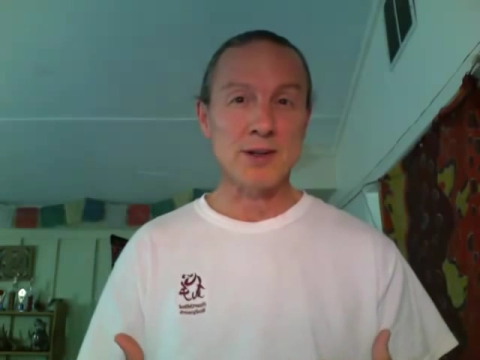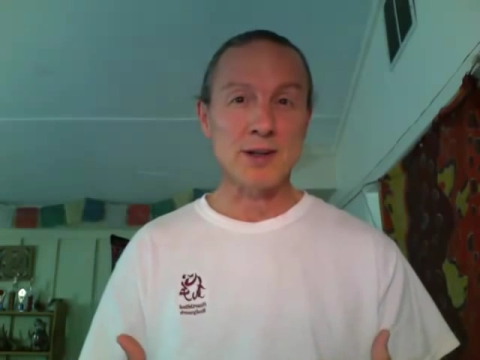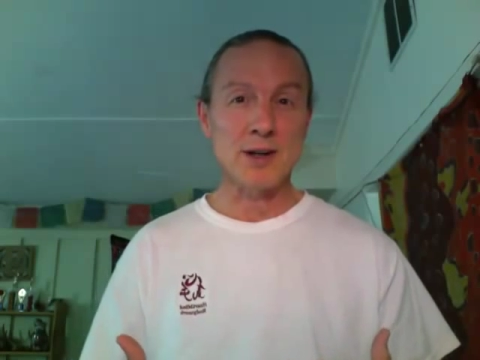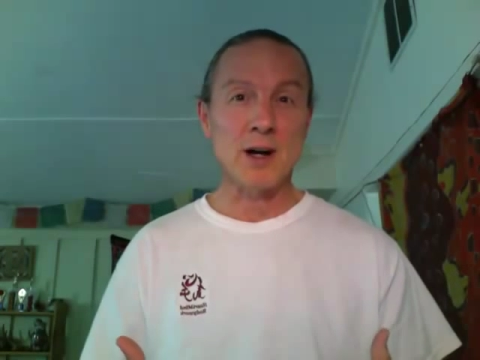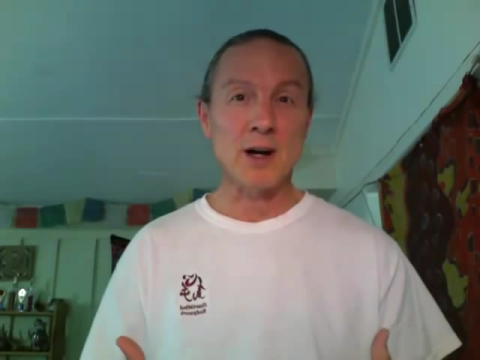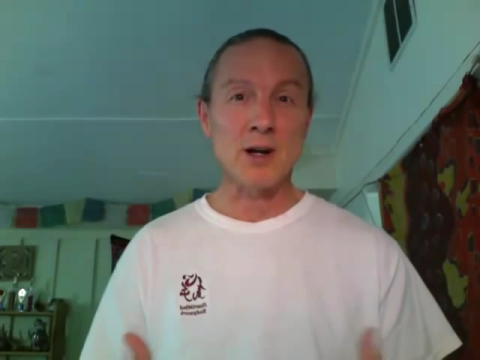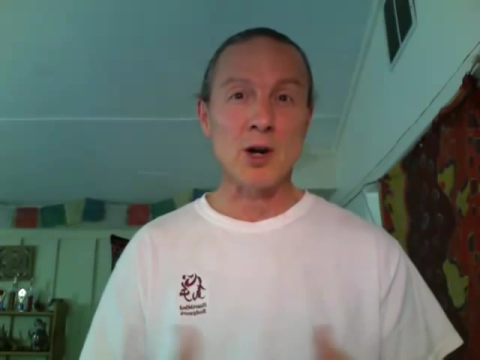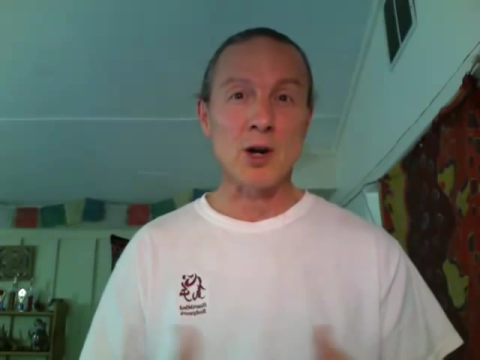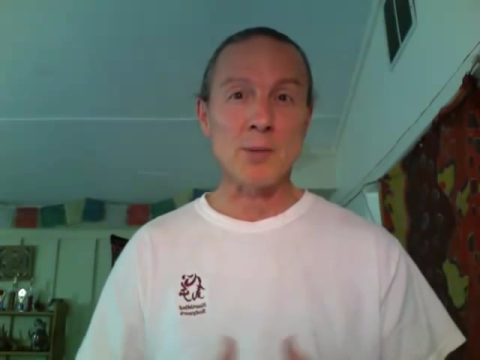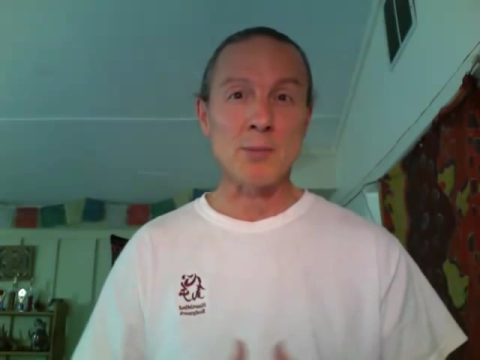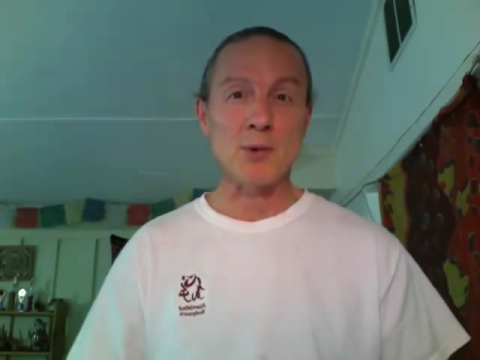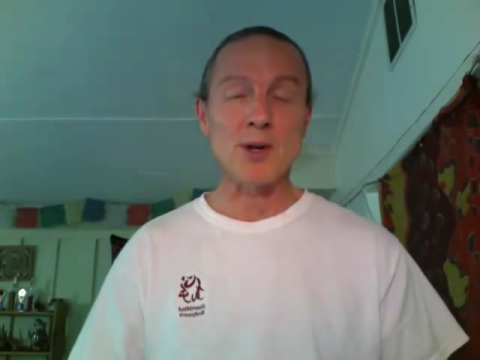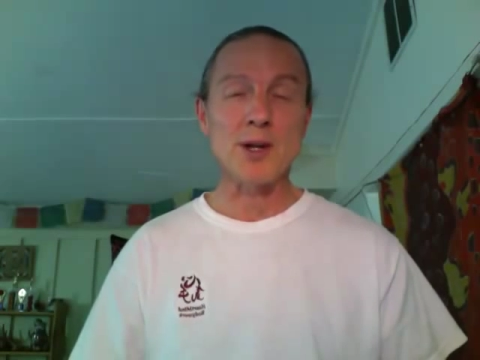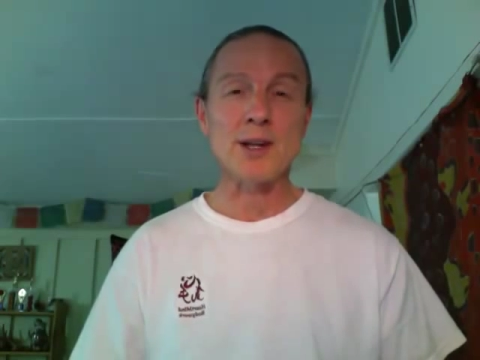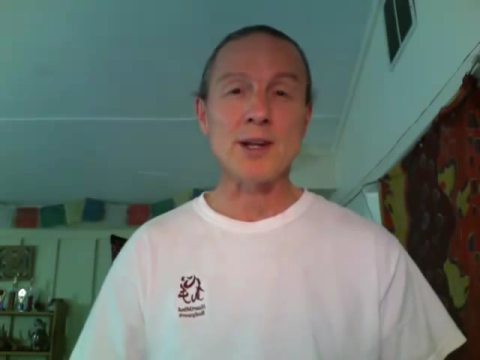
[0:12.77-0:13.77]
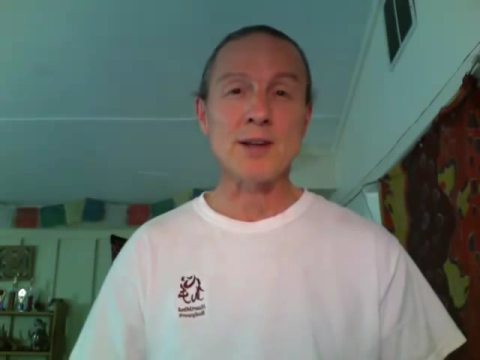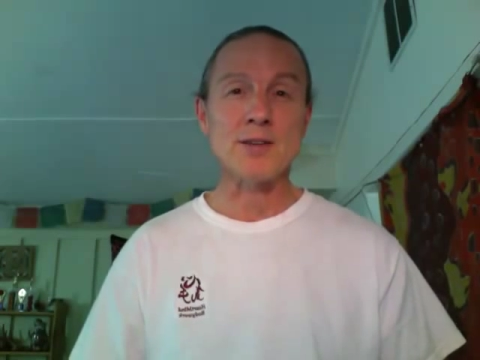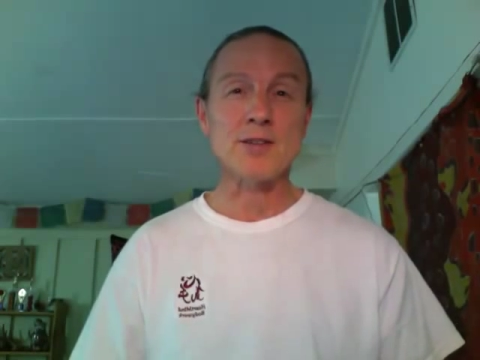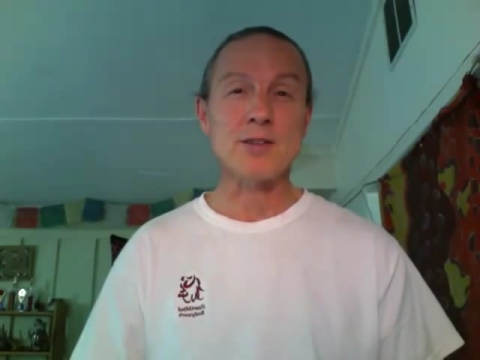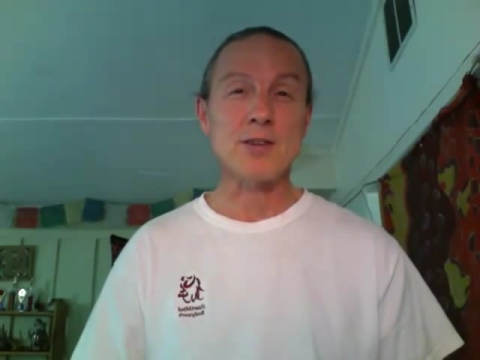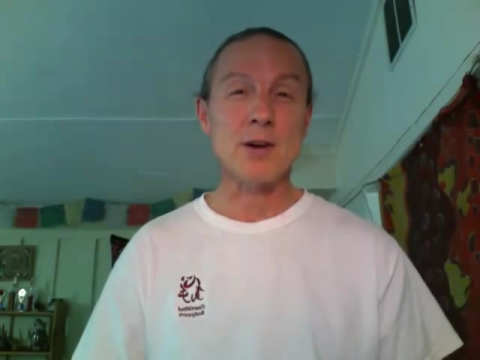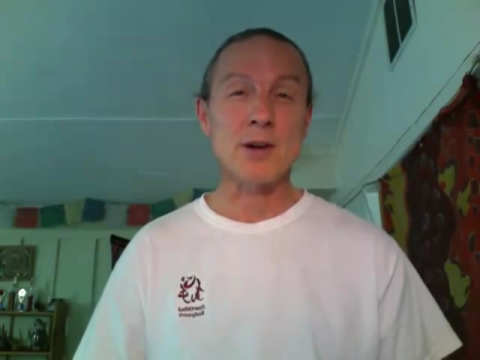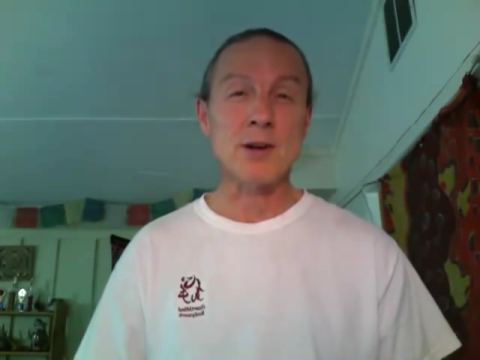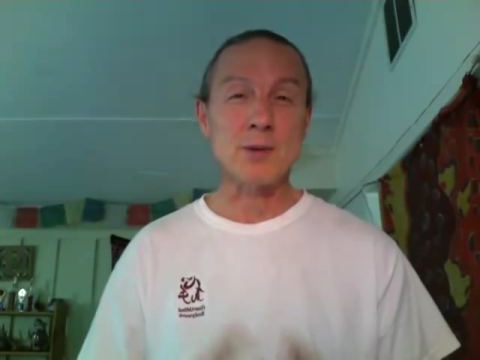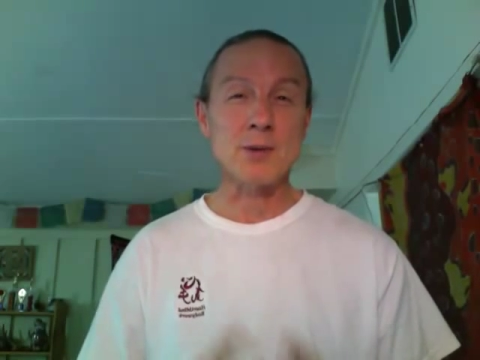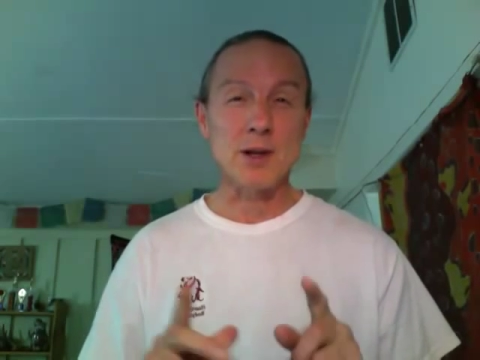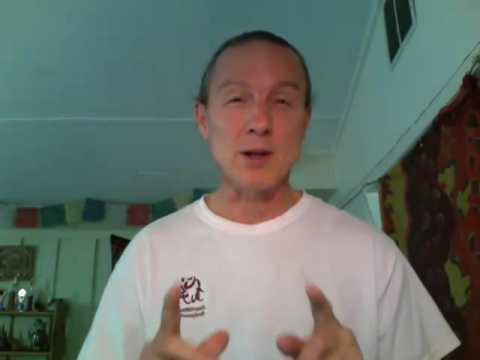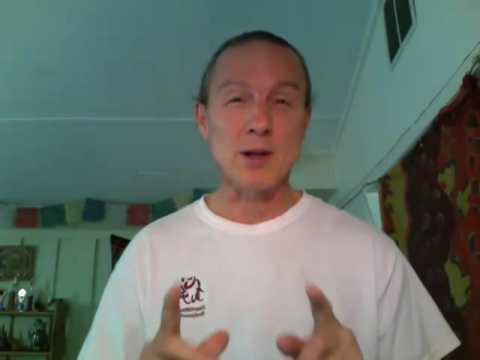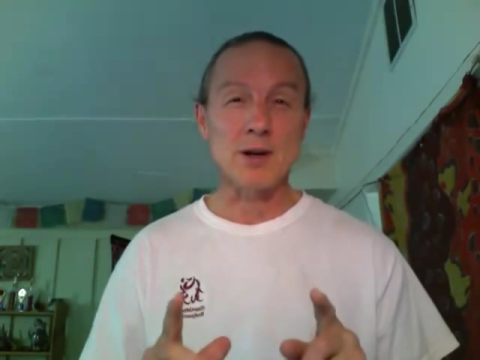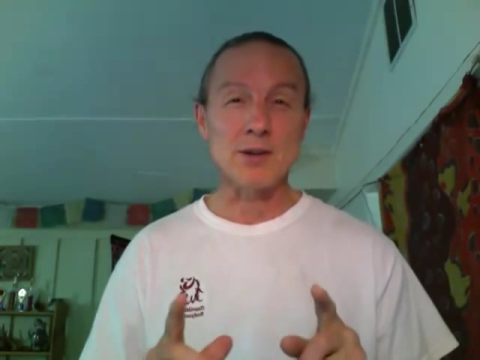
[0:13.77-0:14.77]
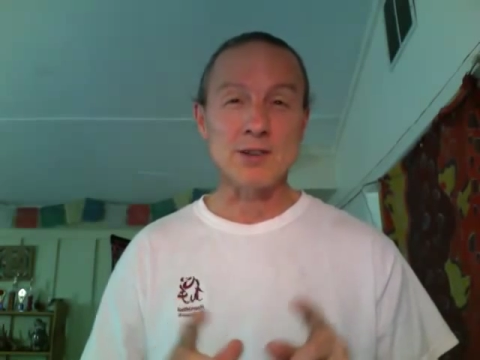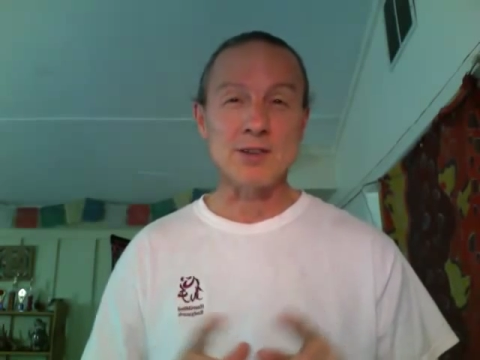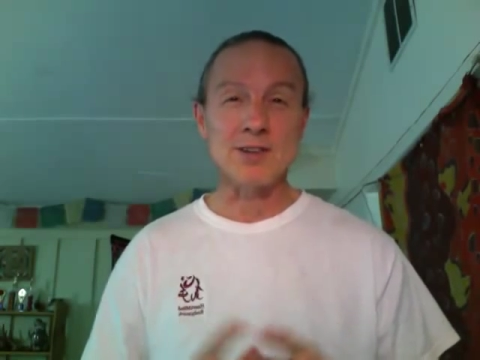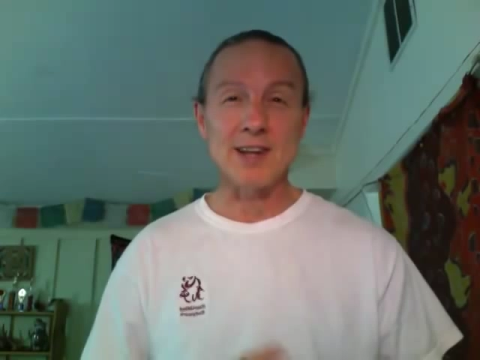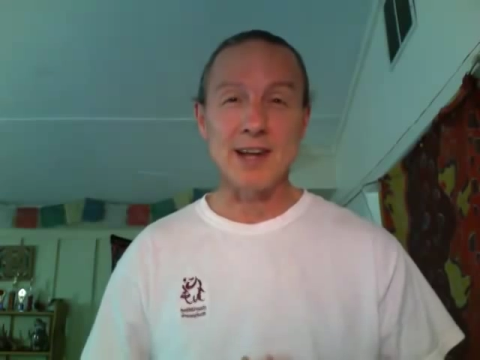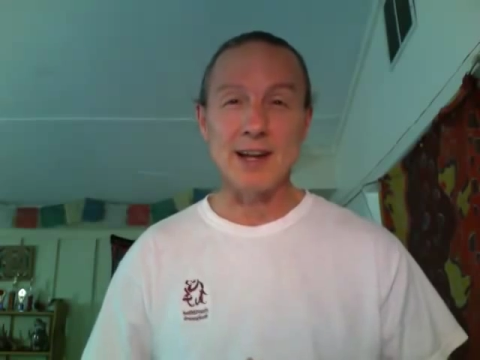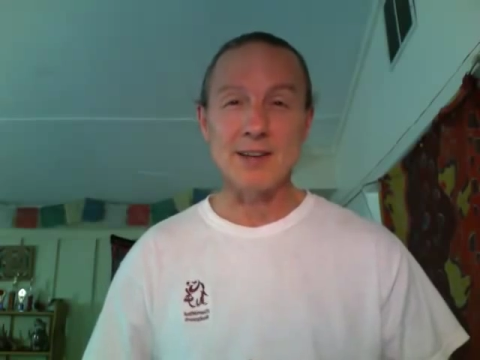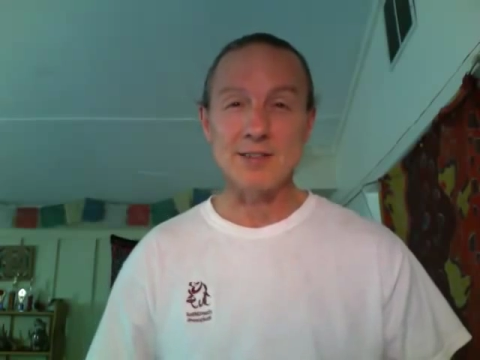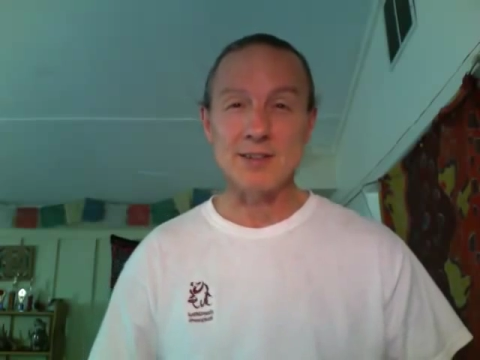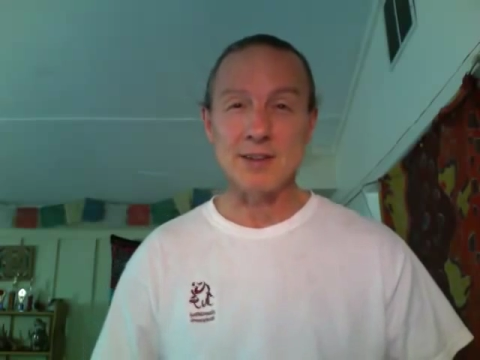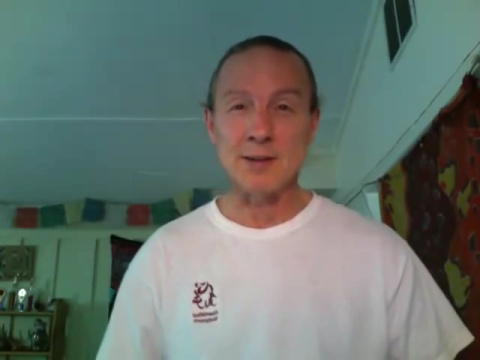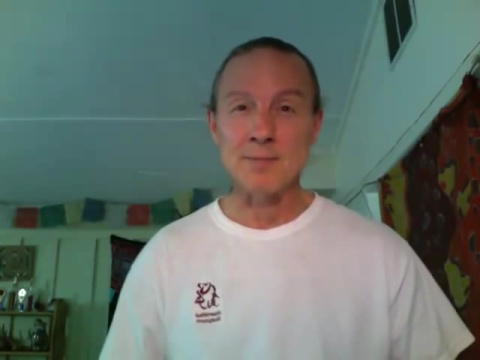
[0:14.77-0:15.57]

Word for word: yang arm meridian, starting with the large intestine.